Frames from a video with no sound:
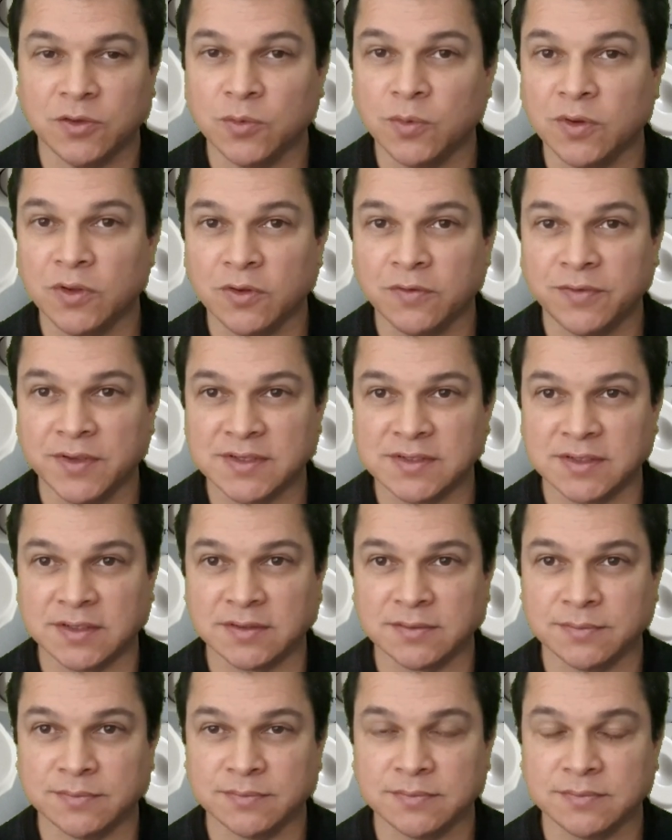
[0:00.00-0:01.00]
you will not fix
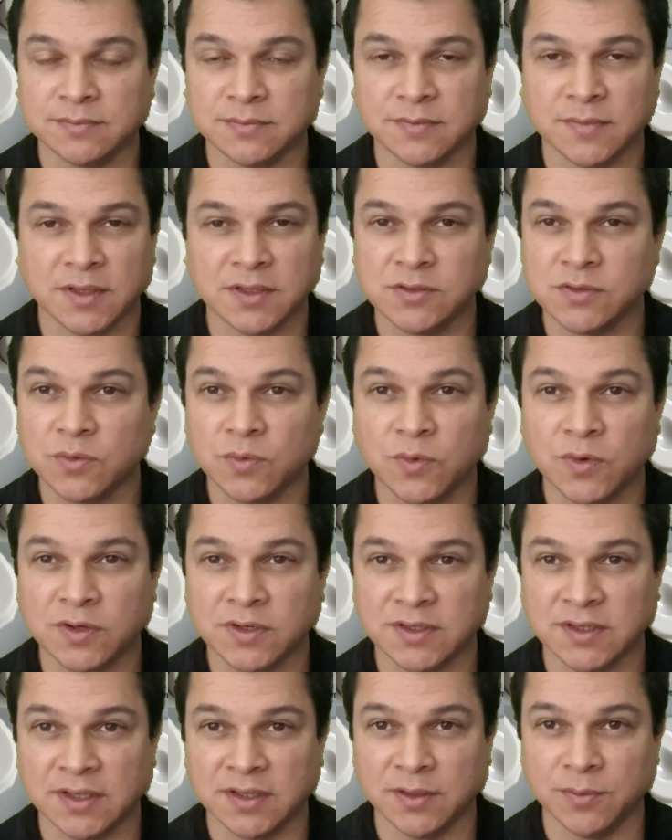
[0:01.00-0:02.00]
it. It's not
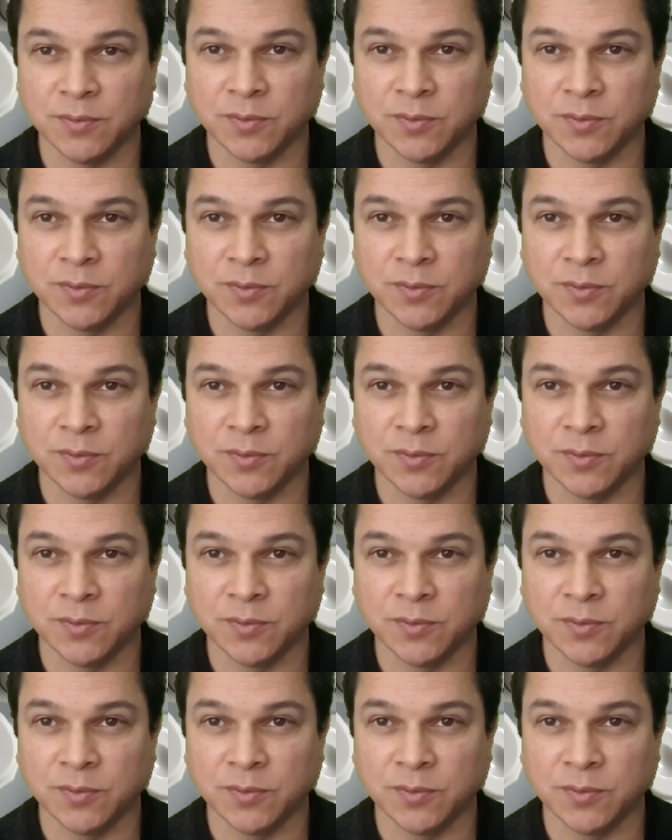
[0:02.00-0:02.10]
worthy